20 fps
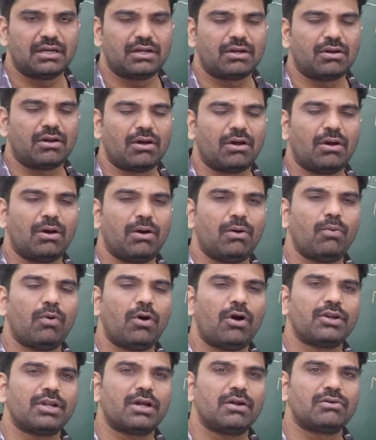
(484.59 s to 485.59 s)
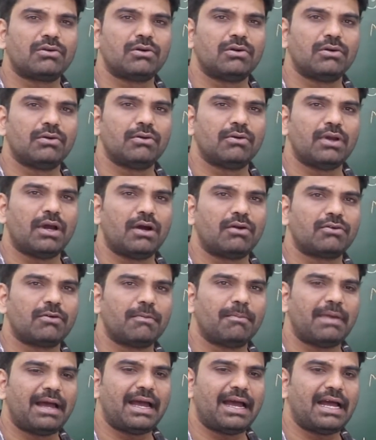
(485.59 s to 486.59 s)
Now what you have to do, you have
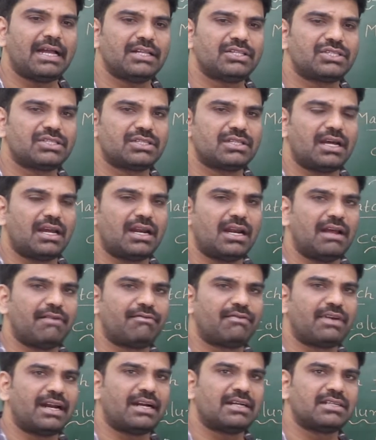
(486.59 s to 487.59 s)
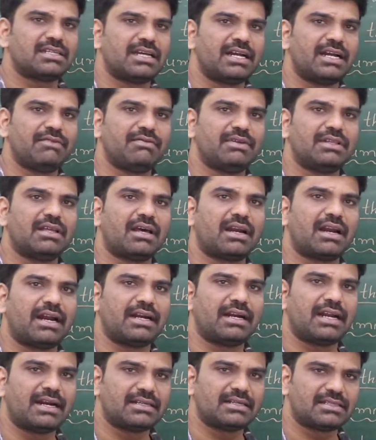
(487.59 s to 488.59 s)
to match the left hand side with the
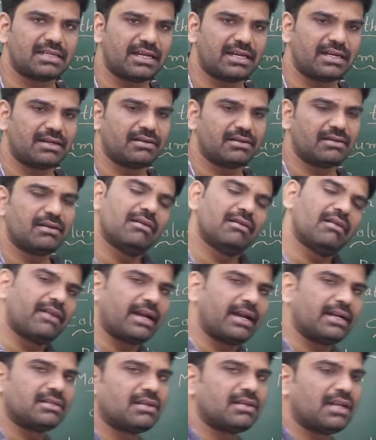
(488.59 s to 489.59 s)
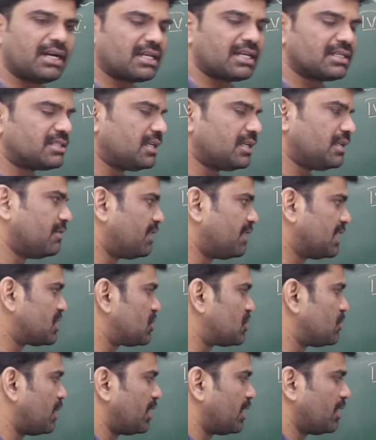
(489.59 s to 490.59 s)
right hand side. Right, let us see the
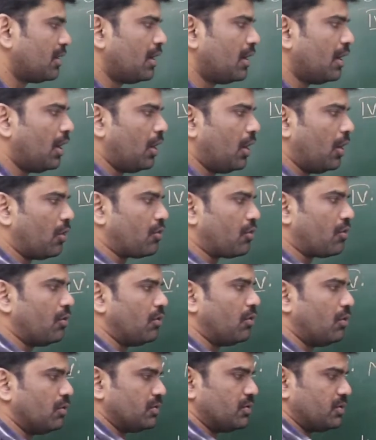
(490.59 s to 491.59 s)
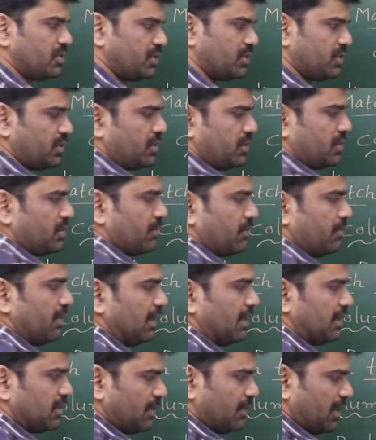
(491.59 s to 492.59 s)
first one. Roots.
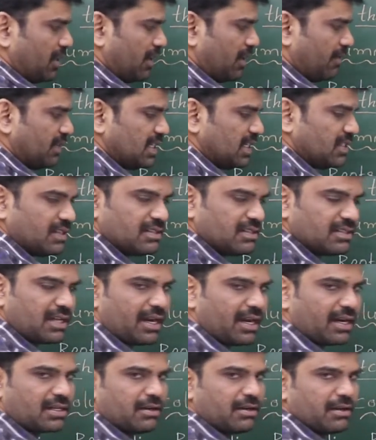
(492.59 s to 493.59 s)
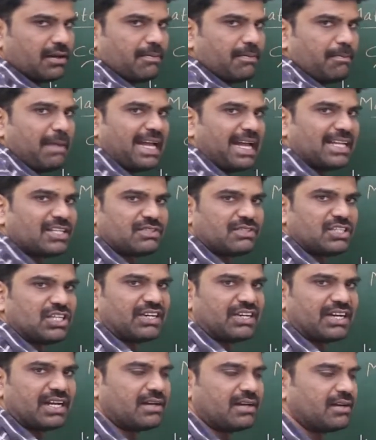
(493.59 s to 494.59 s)
Which one of these is correct? Match
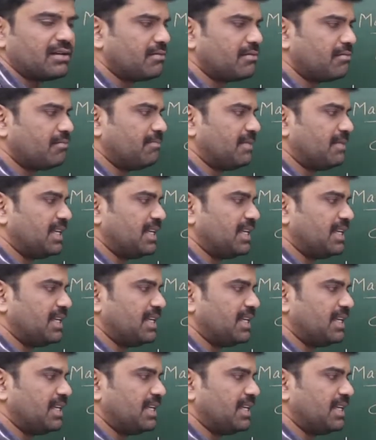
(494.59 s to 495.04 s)
children.